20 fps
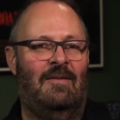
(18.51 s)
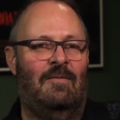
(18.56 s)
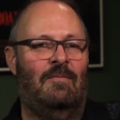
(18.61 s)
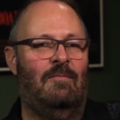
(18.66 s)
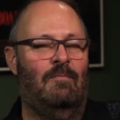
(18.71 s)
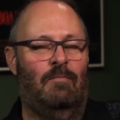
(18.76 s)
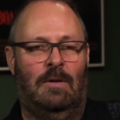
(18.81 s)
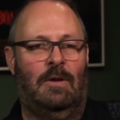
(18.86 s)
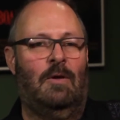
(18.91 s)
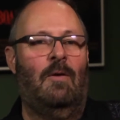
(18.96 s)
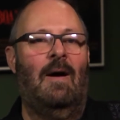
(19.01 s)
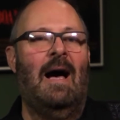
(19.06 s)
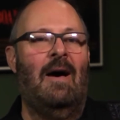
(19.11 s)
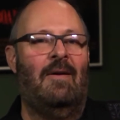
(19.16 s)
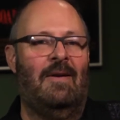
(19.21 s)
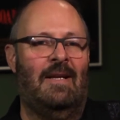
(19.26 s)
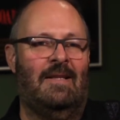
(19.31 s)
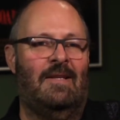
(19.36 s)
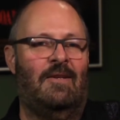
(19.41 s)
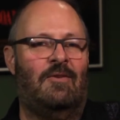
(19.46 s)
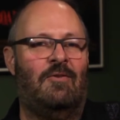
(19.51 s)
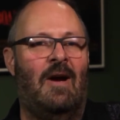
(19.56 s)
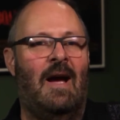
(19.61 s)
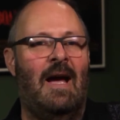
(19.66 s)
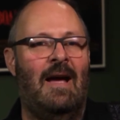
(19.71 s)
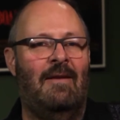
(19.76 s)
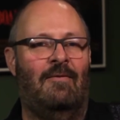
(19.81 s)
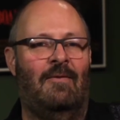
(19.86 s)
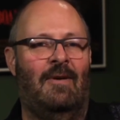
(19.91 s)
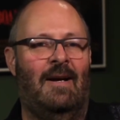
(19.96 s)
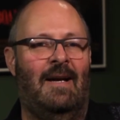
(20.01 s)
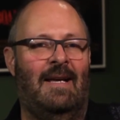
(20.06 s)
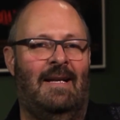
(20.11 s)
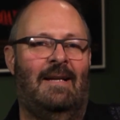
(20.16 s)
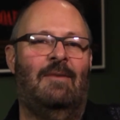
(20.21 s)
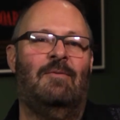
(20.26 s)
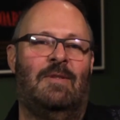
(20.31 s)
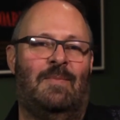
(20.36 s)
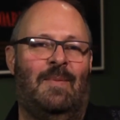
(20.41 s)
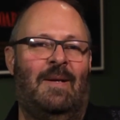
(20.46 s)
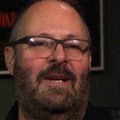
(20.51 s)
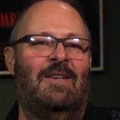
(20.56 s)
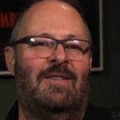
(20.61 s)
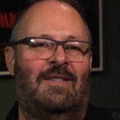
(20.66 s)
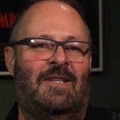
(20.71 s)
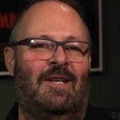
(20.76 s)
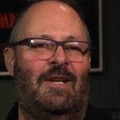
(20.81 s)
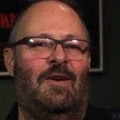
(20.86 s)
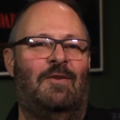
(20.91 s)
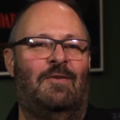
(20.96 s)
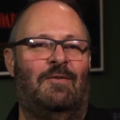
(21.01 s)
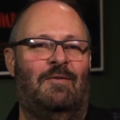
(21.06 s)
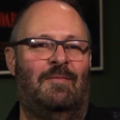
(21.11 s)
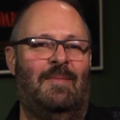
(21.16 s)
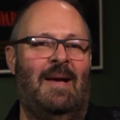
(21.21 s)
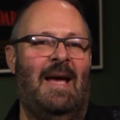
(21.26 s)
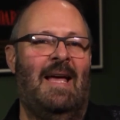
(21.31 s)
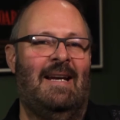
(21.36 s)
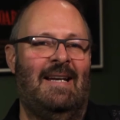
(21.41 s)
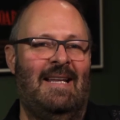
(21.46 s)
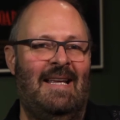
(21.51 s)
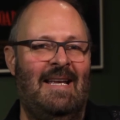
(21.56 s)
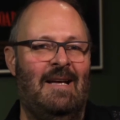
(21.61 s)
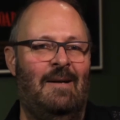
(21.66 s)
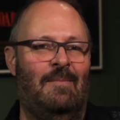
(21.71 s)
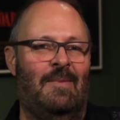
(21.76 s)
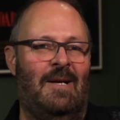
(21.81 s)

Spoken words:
blew out in the driveway, and it was because the ghost was mad at him.